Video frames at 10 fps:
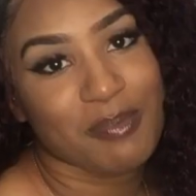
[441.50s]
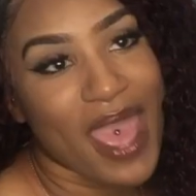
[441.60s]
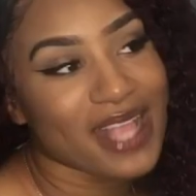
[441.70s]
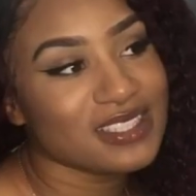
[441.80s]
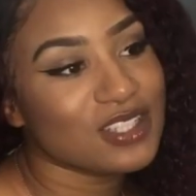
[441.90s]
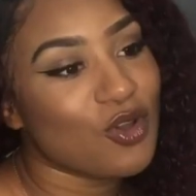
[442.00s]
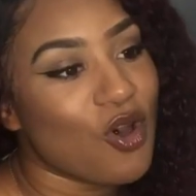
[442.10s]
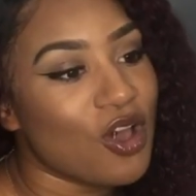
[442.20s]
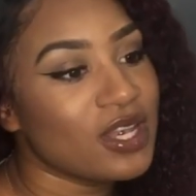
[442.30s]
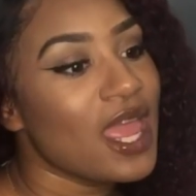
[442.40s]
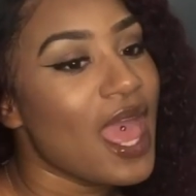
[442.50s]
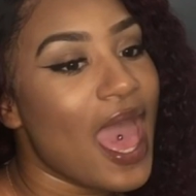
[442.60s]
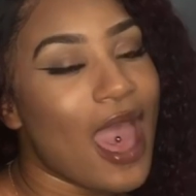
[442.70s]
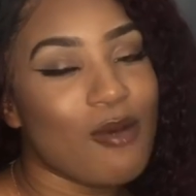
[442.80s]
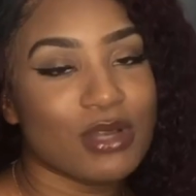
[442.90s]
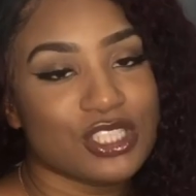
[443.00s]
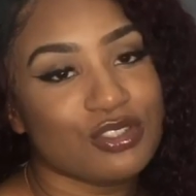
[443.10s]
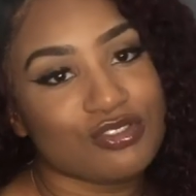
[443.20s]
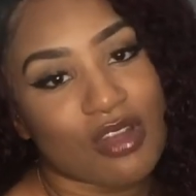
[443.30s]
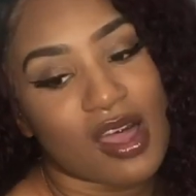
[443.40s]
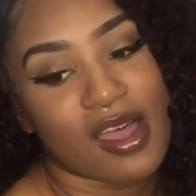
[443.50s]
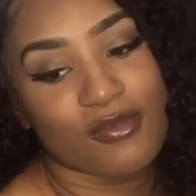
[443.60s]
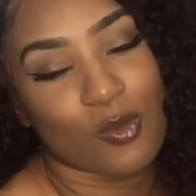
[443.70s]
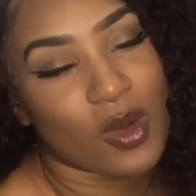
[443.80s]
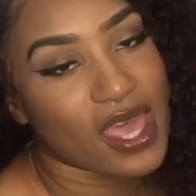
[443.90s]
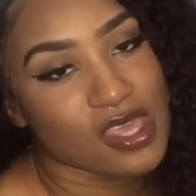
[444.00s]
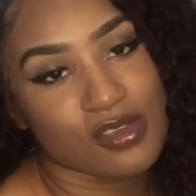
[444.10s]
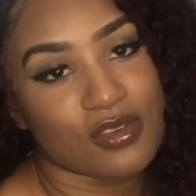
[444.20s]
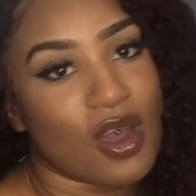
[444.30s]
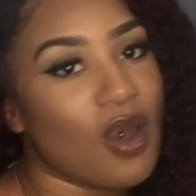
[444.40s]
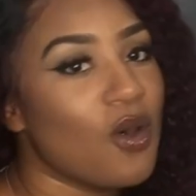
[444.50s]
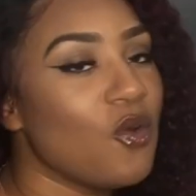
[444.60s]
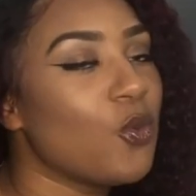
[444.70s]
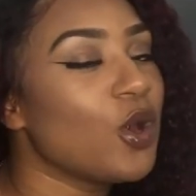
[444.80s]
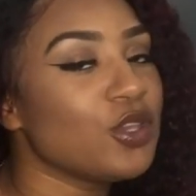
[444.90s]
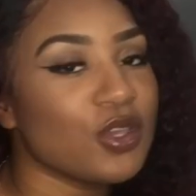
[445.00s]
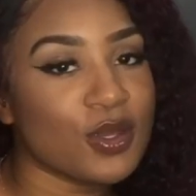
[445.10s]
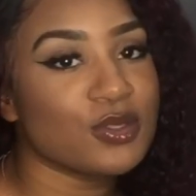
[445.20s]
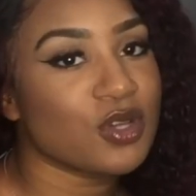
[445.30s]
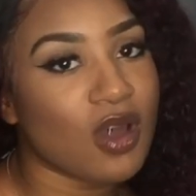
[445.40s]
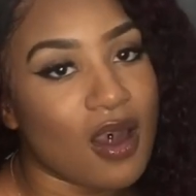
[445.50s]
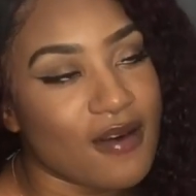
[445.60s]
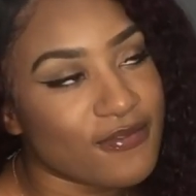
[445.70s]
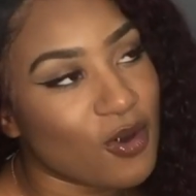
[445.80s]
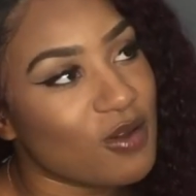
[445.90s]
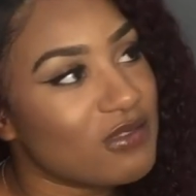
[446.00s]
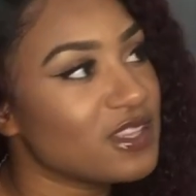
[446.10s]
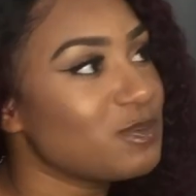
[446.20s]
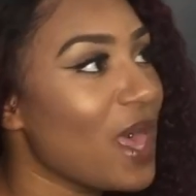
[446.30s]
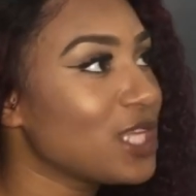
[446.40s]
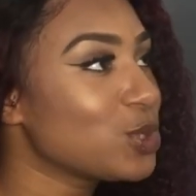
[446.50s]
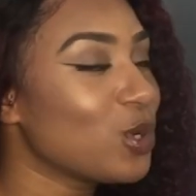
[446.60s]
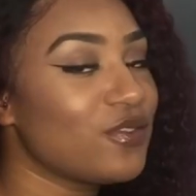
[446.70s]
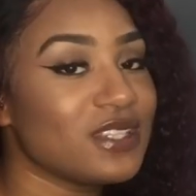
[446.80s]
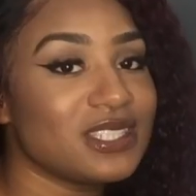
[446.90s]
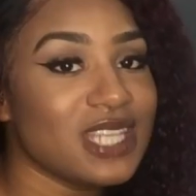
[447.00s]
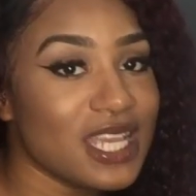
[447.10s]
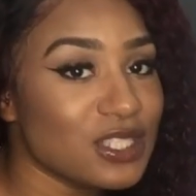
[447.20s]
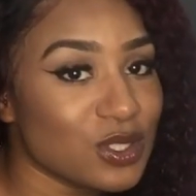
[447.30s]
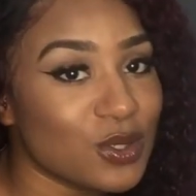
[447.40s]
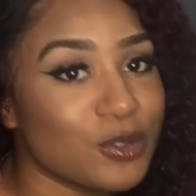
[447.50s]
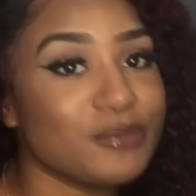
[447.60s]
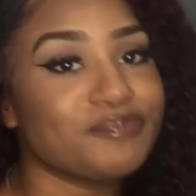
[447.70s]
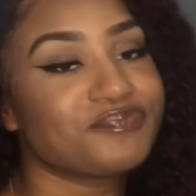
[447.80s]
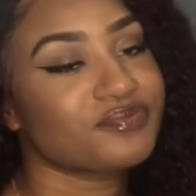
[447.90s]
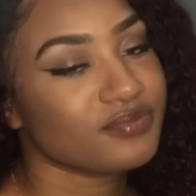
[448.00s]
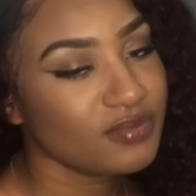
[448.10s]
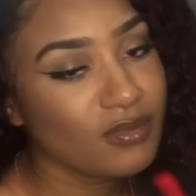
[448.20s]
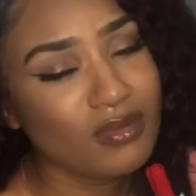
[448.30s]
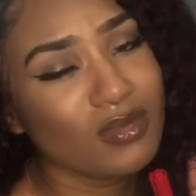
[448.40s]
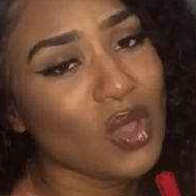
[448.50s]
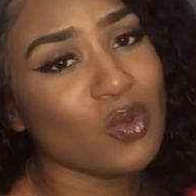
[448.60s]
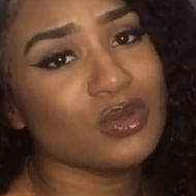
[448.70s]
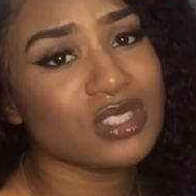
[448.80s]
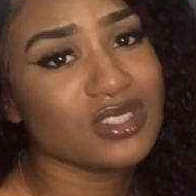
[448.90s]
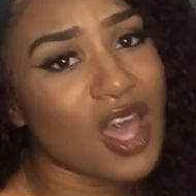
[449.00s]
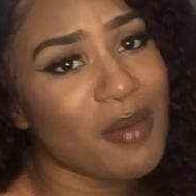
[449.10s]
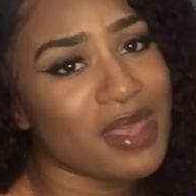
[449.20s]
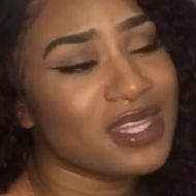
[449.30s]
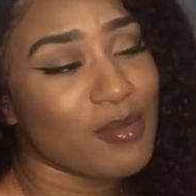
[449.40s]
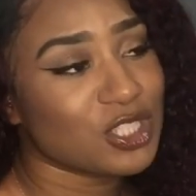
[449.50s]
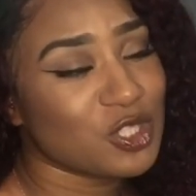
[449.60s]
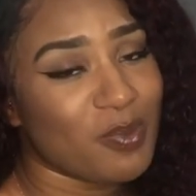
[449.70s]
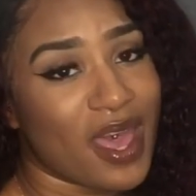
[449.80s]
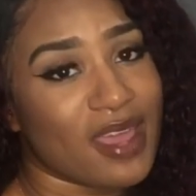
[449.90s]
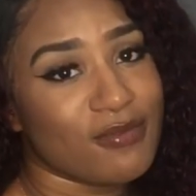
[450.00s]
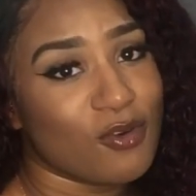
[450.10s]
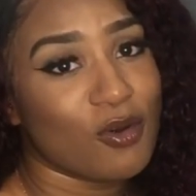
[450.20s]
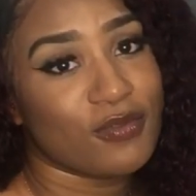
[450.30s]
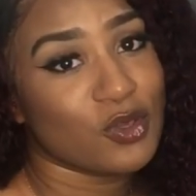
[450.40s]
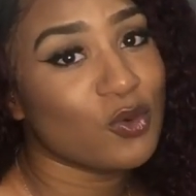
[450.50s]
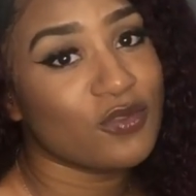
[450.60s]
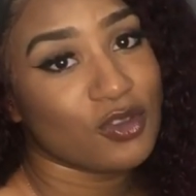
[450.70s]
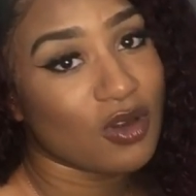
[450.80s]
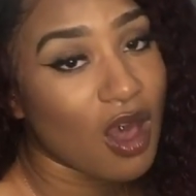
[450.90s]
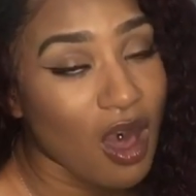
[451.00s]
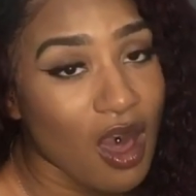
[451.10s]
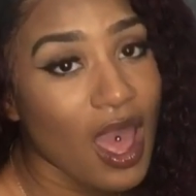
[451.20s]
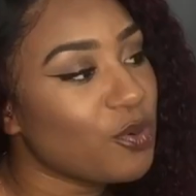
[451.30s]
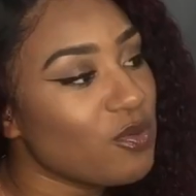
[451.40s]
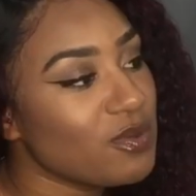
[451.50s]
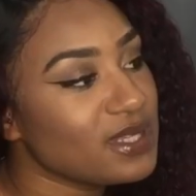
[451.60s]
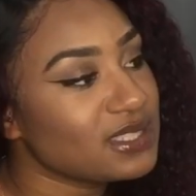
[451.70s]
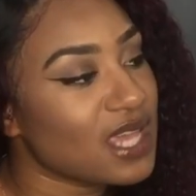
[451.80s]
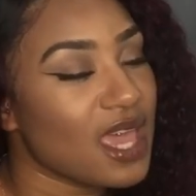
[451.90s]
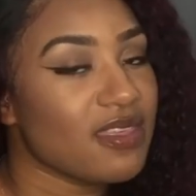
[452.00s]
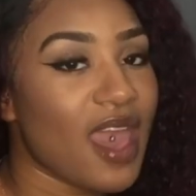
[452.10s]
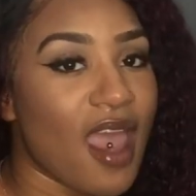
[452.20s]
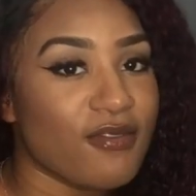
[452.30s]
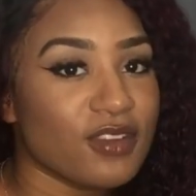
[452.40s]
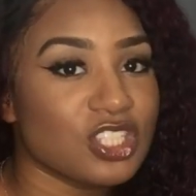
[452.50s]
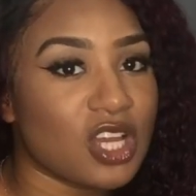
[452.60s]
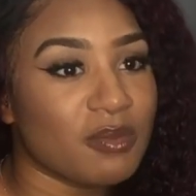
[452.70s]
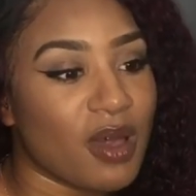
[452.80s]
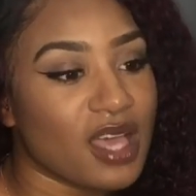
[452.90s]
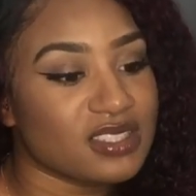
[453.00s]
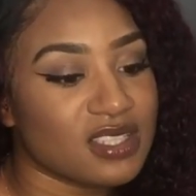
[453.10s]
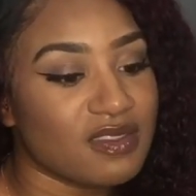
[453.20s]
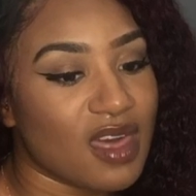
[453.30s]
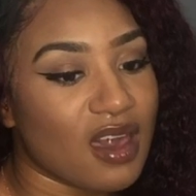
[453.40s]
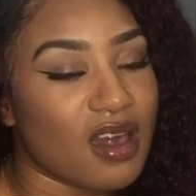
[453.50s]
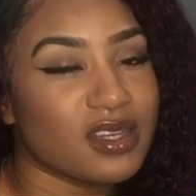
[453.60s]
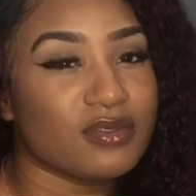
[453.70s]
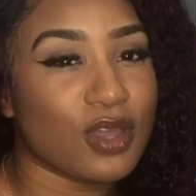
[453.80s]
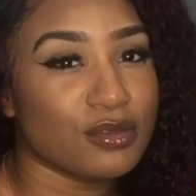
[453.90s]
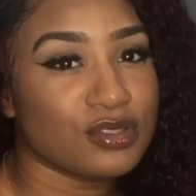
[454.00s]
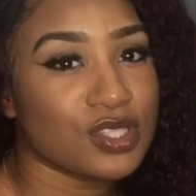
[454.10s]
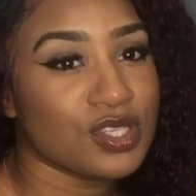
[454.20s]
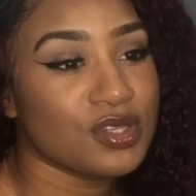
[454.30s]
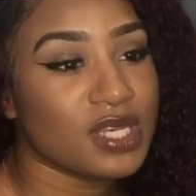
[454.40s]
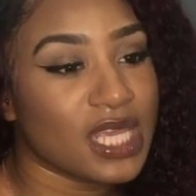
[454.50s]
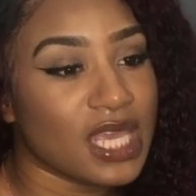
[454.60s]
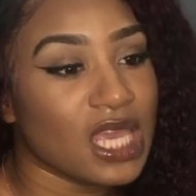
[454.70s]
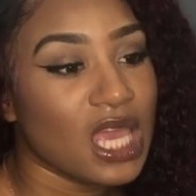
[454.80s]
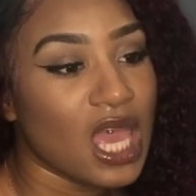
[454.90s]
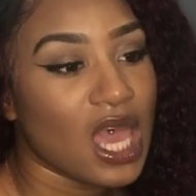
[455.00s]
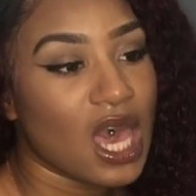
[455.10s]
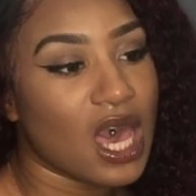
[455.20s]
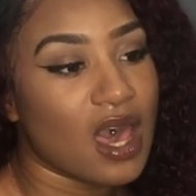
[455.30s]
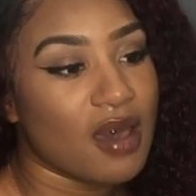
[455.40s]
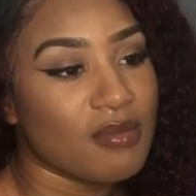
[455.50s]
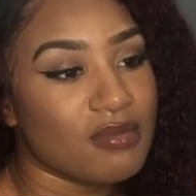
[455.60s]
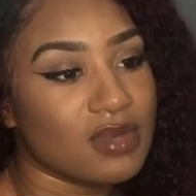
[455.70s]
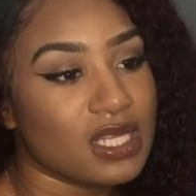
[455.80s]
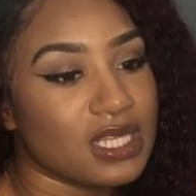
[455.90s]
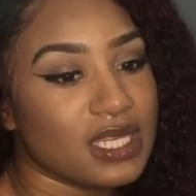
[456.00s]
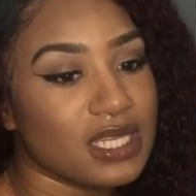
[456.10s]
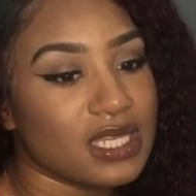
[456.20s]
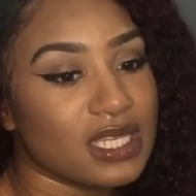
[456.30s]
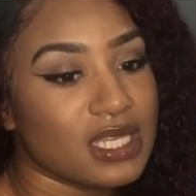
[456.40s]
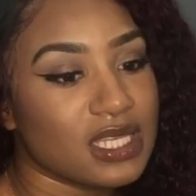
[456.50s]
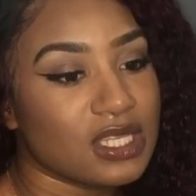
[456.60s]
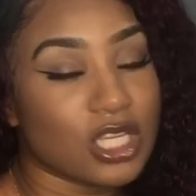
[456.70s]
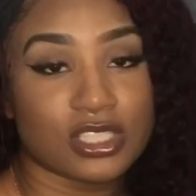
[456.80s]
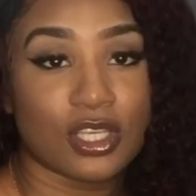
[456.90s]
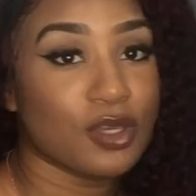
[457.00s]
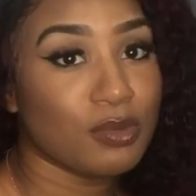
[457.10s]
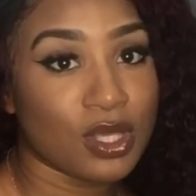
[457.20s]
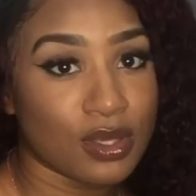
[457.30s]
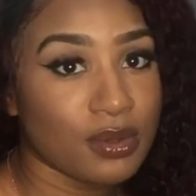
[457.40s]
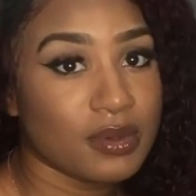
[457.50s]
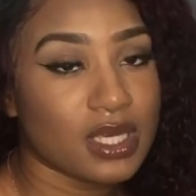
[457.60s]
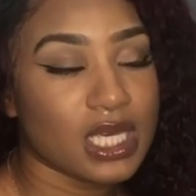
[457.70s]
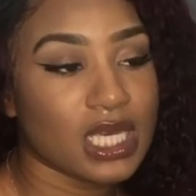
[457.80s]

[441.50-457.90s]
Depending on how much you drive, where you go, what you use your car for, if it's petrol or if it's diesel, will determine how much you pay for fuel for your car. Probably say the average young person that kind of goes to uni, doesn't commute